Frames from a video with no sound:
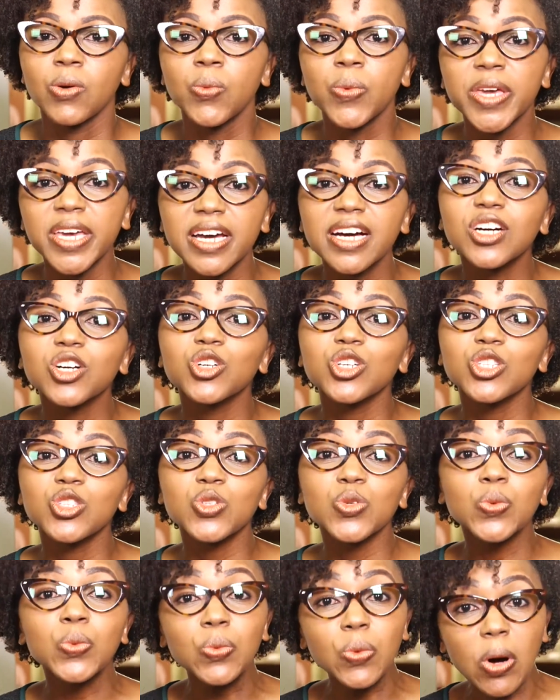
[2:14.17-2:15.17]
We are going
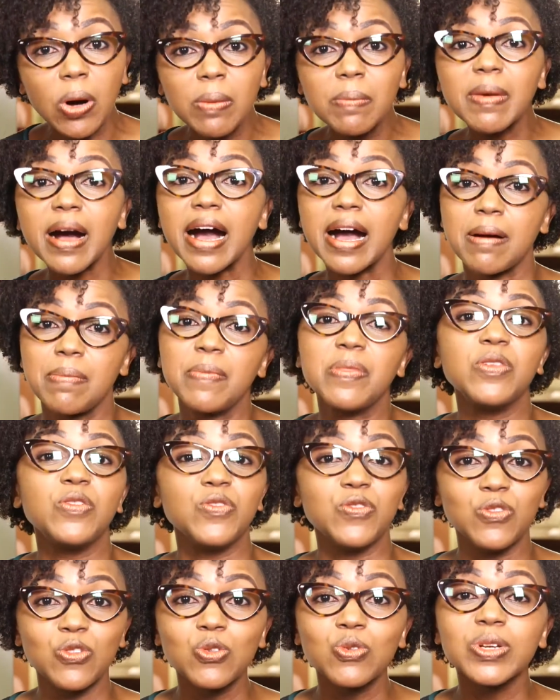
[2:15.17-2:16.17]
to warm up the
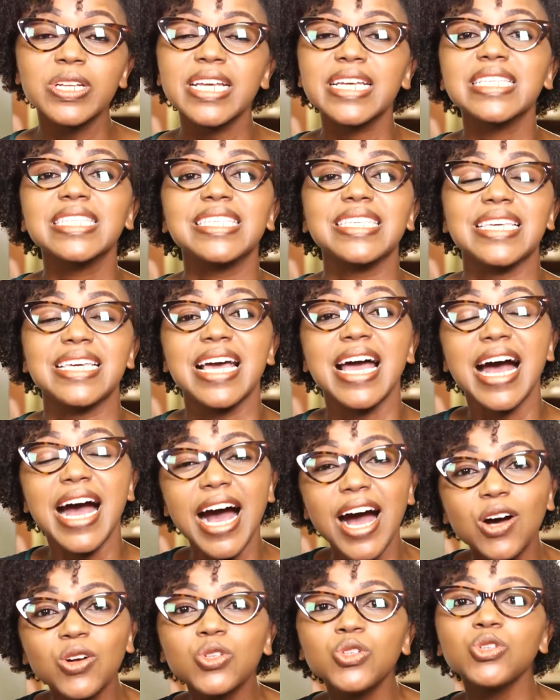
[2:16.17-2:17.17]
food and see
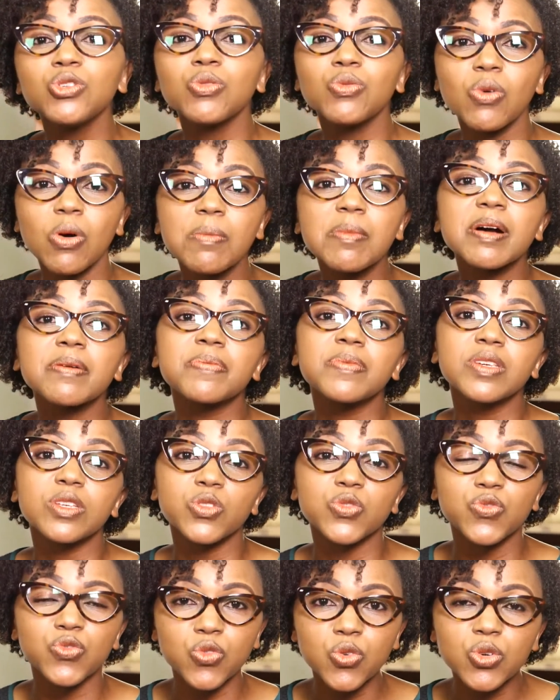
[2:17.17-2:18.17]
how do you warm up
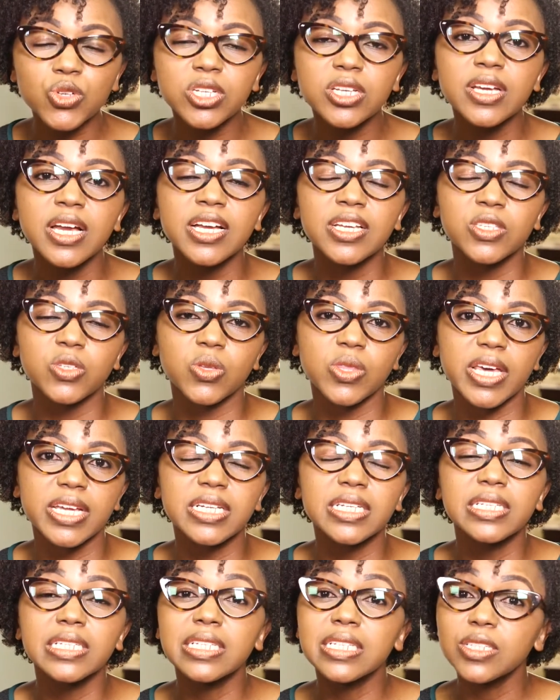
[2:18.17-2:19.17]
this food so
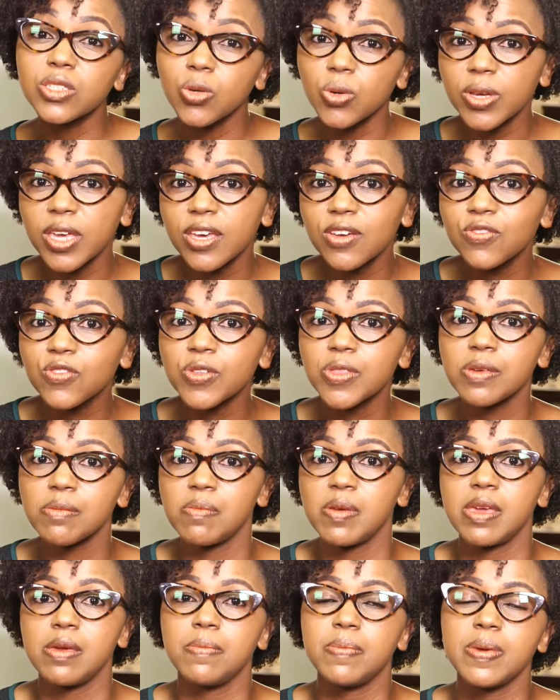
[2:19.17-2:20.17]
that it is okay for the
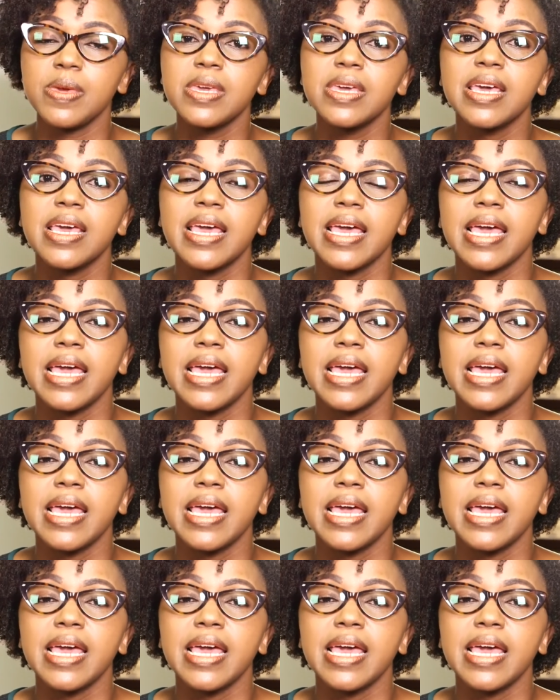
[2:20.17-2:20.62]
baby